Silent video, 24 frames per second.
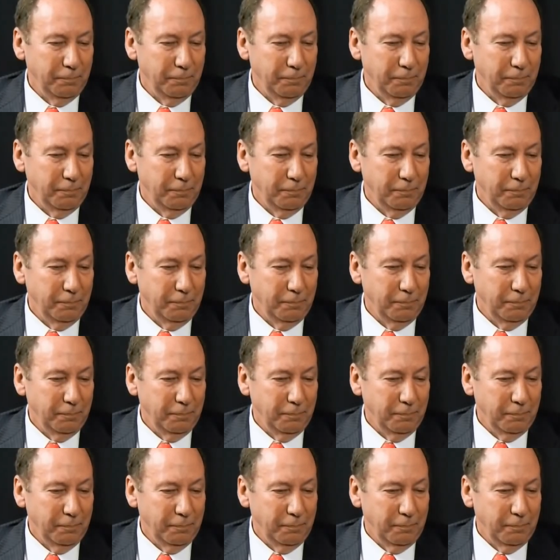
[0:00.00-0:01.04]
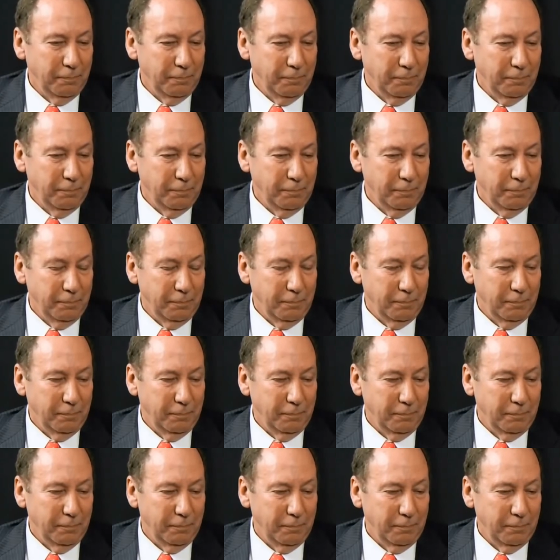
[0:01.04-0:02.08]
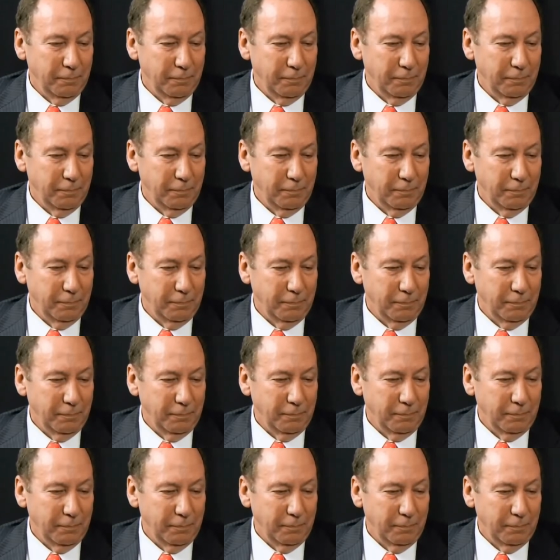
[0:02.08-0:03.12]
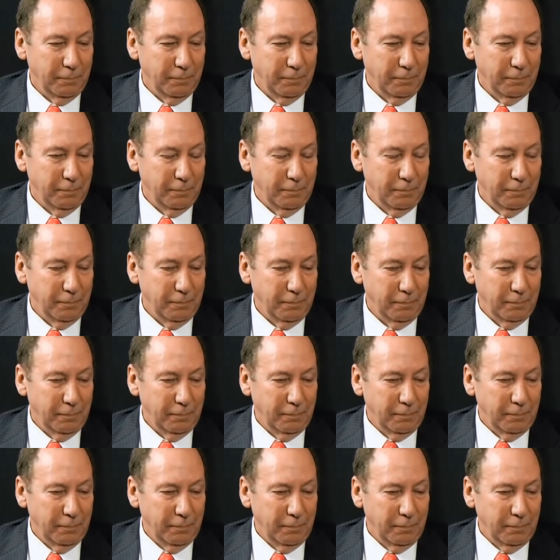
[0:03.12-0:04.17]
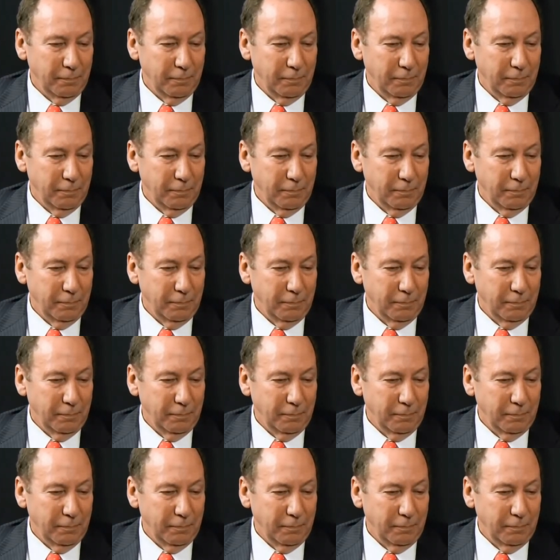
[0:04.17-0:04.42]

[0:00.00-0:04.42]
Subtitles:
This person isn't speaking.